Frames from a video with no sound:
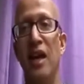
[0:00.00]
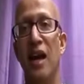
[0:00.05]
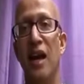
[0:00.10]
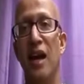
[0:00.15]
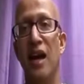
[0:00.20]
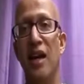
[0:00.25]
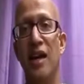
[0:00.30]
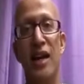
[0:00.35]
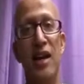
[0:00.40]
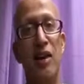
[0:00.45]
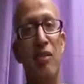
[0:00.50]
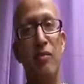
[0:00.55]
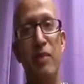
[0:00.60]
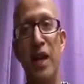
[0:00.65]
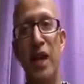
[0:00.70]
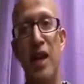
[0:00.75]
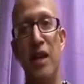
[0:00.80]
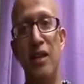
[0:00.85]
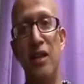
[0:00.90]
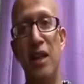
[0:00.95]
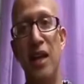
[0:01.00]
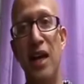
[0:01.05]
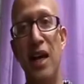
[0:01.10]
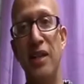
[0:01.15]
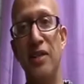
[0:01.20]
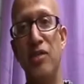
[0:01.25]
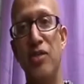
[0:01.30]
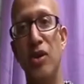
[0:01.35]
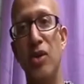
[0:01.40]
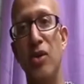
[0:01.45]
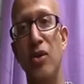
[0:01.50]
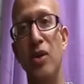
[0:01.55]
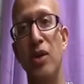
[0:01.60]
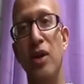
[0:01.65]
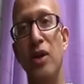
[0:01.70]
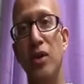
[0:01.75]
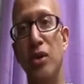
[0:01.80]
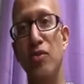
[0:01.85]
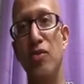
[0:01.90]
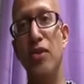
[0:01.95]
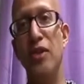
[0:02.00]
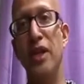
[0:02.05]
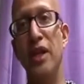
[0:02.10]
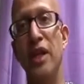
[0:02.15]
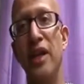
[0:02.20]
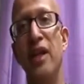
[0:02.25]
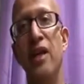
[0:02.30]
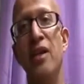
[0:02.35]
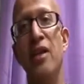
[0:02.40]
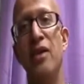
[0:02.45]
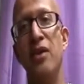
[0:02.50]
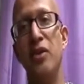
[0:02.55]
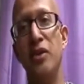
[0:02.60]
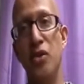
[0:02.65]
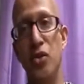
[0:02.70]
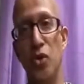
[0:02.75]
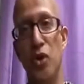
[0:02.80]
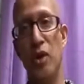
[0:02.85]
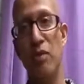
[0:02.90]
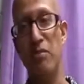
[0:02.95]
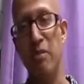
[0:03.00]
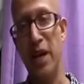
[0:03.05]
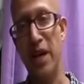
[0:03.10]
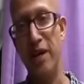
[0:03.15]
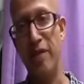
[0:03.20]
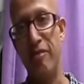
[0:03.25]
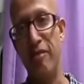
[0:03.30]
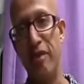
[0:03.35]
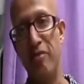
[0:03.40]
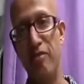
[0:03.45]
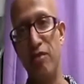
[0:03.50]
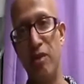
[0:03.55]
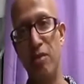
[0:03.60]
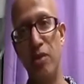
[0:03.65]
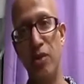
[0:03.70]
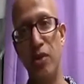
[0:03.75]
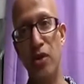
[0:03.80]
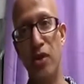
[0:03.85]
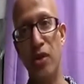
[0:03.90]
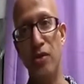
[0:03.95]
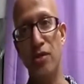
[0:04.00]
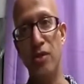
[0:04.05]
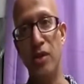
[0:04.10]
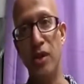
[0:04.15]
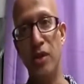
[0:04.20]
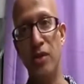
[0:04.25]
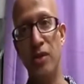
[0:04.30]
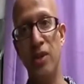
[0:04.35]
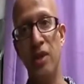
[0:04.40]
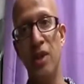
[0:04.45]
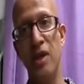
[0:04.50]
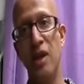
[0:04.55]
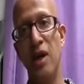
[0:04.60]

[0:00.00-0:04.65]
Uh, it helped me out a lot, so hopefully you can benefit from it also.